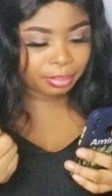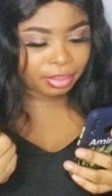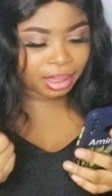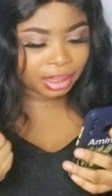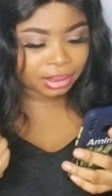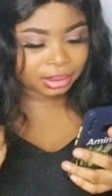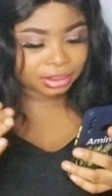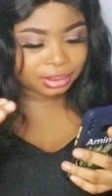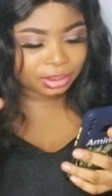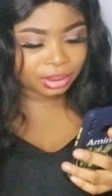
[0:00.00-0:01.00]
black
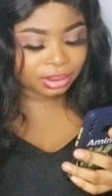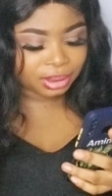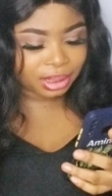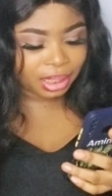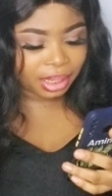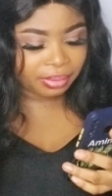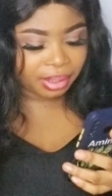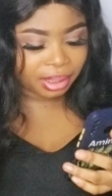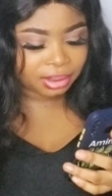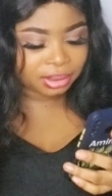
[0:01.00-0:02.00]
studded mm-hmm.
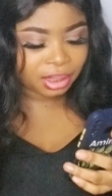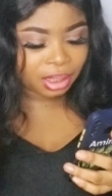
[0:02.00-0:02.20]
earrings,